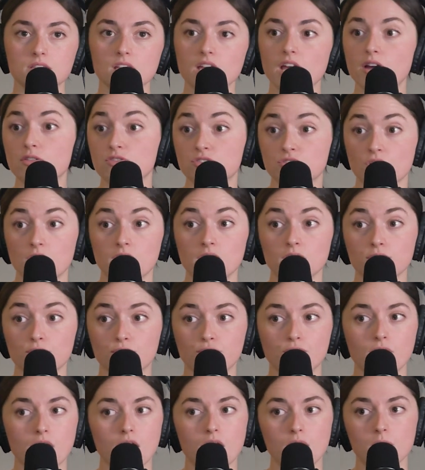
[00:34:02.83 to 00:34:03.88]
say I was starting
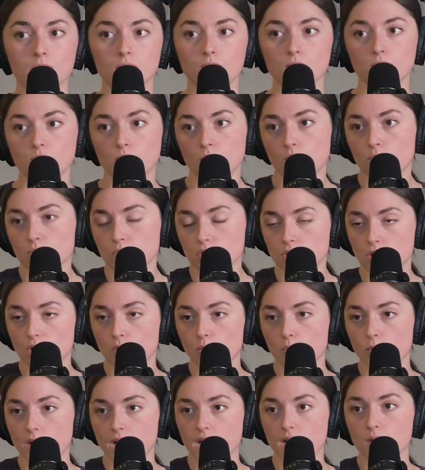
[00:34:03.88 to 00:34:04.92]
from,
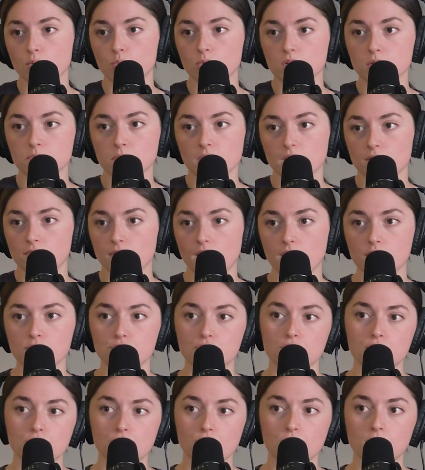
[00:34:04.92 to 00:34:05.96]
where I would be if I was
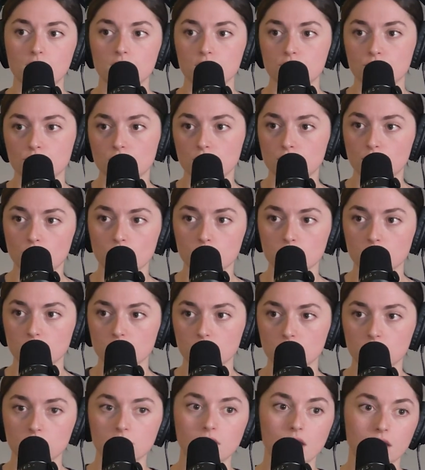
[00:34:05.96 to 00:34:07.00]
just going into a
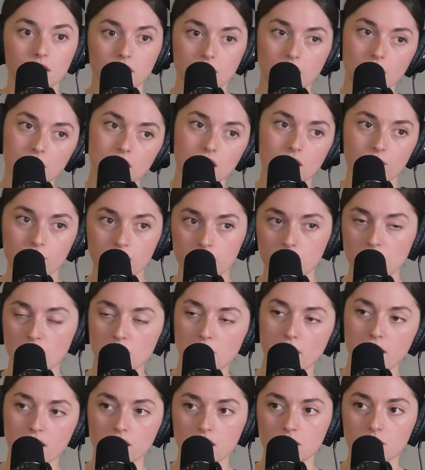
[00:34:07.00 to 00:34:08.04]
normal, hey, I want to be a
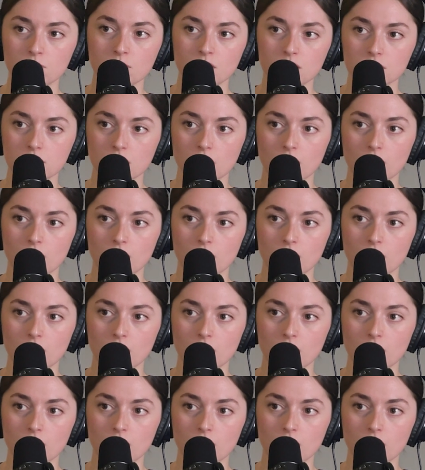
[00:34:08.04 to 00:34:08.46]
pilot in the military.